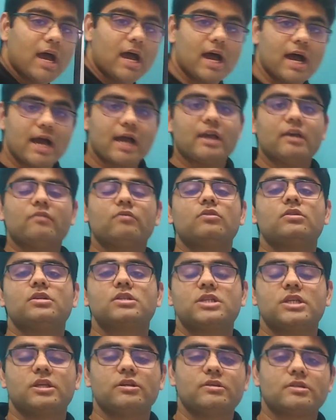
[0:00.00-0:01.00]
I would
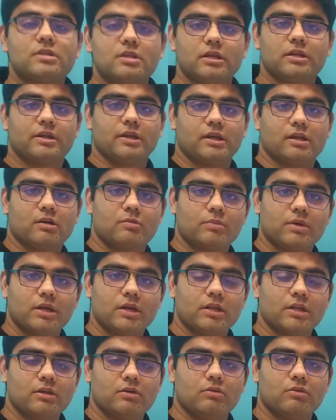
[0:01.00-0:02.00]
seriously
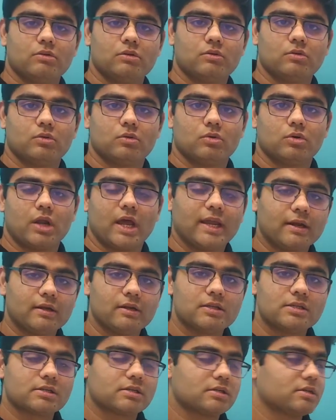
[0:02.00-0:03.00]
recommend you to write
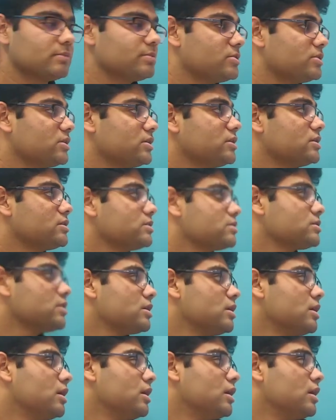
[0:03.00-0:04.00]
descriptions,
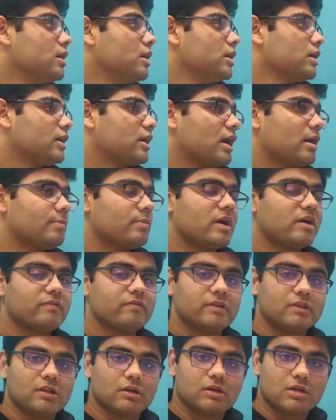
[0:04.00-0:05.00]
come up
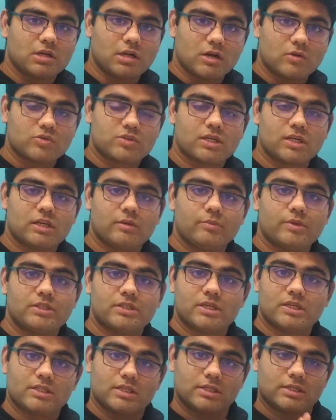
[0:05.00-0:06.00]
with the carousel
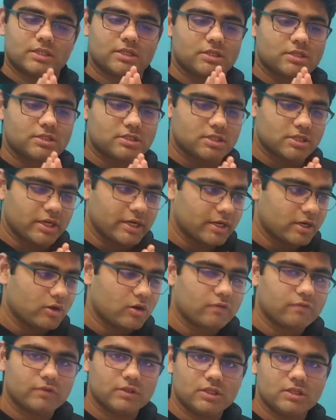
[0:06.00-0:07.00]
images instead
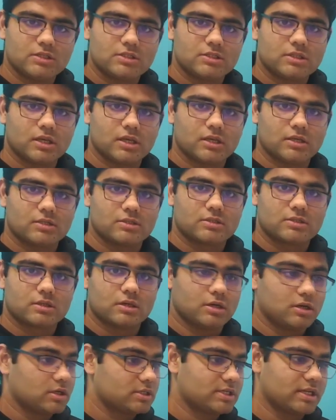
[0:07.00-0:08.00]
of these things,
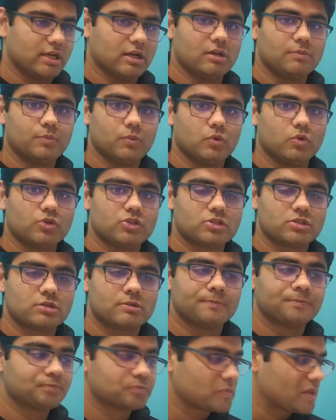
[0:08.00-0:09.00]
single post,
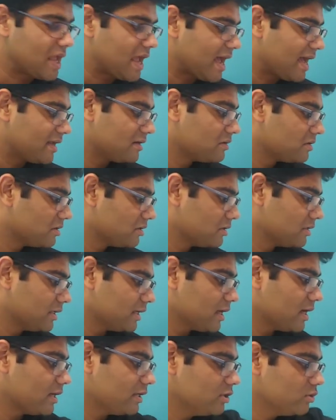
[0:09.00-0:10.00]
and
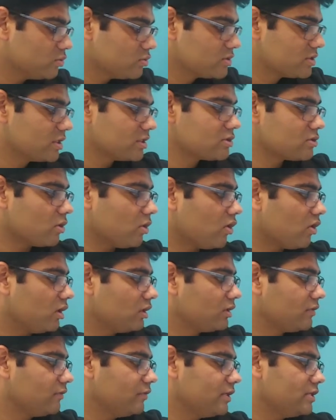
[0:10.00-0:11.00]
yeah, use this
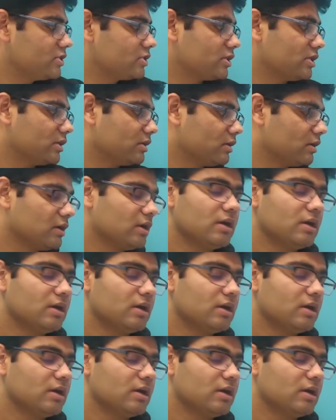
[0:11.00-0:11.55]
alt feature.